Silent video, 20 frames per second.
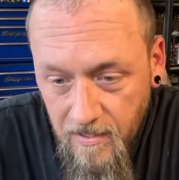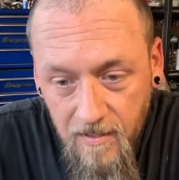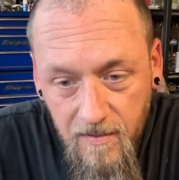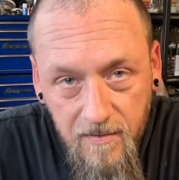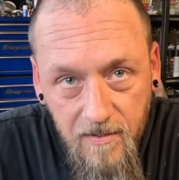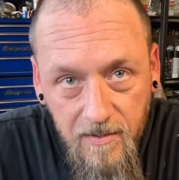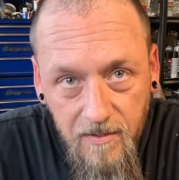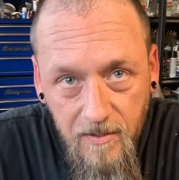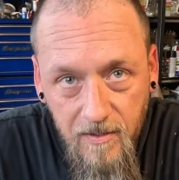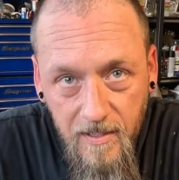
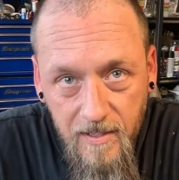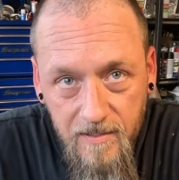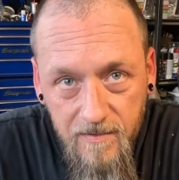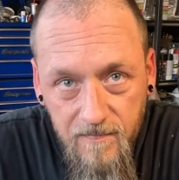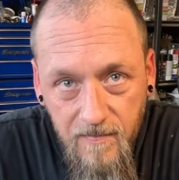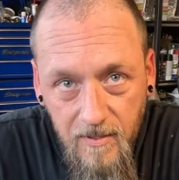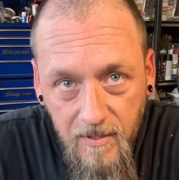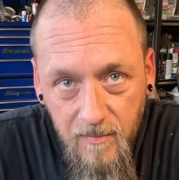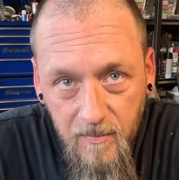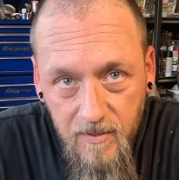thank you guys
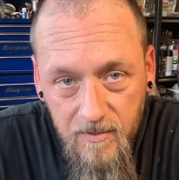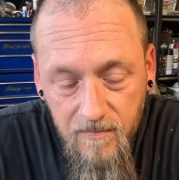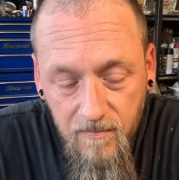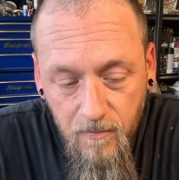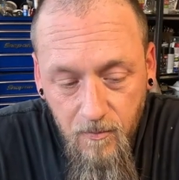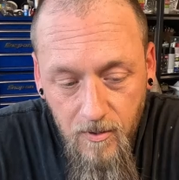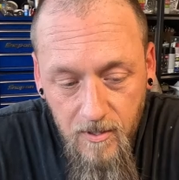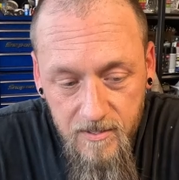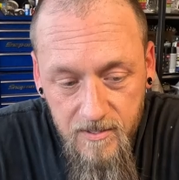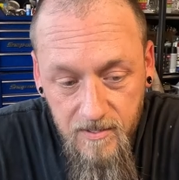very much
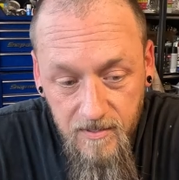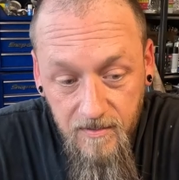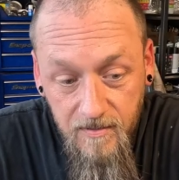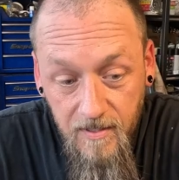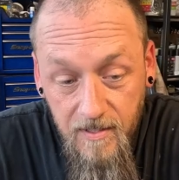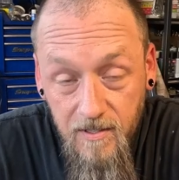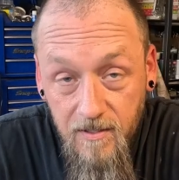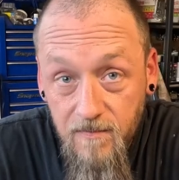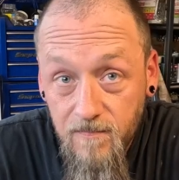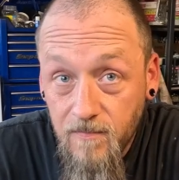for watching.
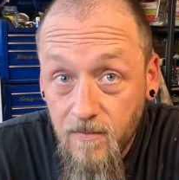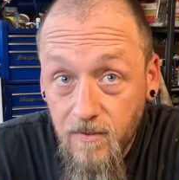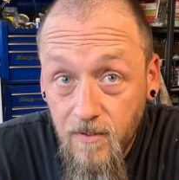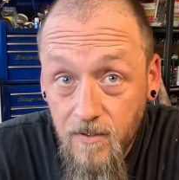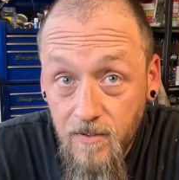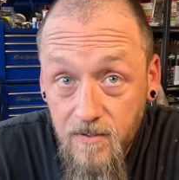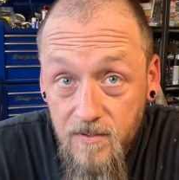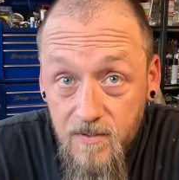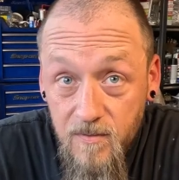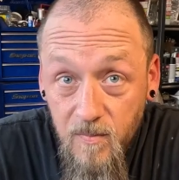Thank you for
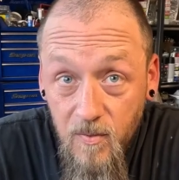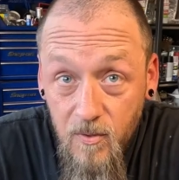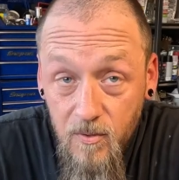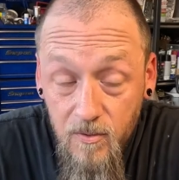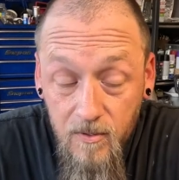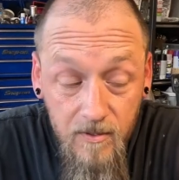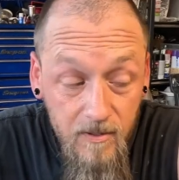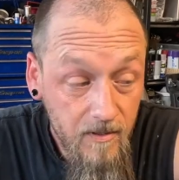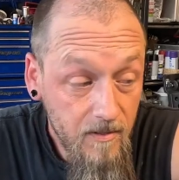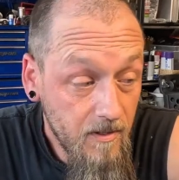all the
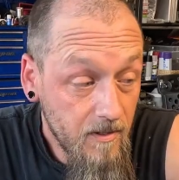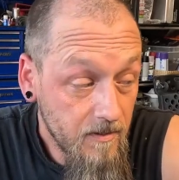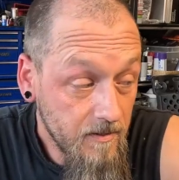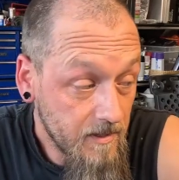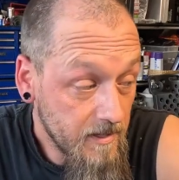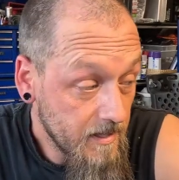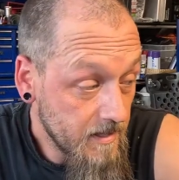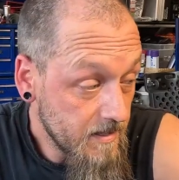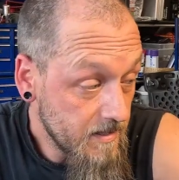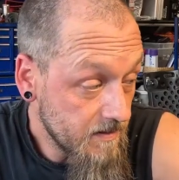support, all
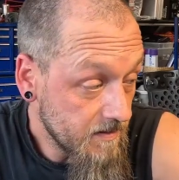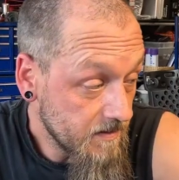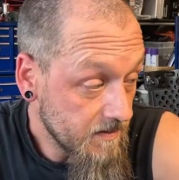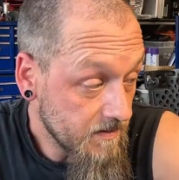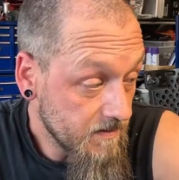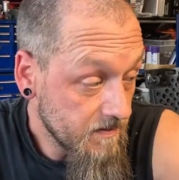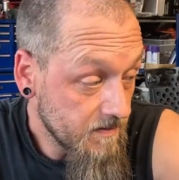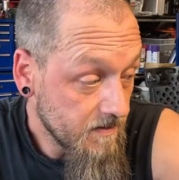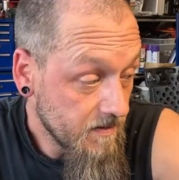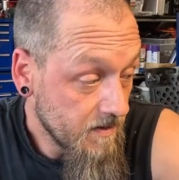the
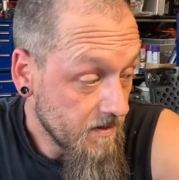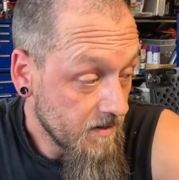ideas,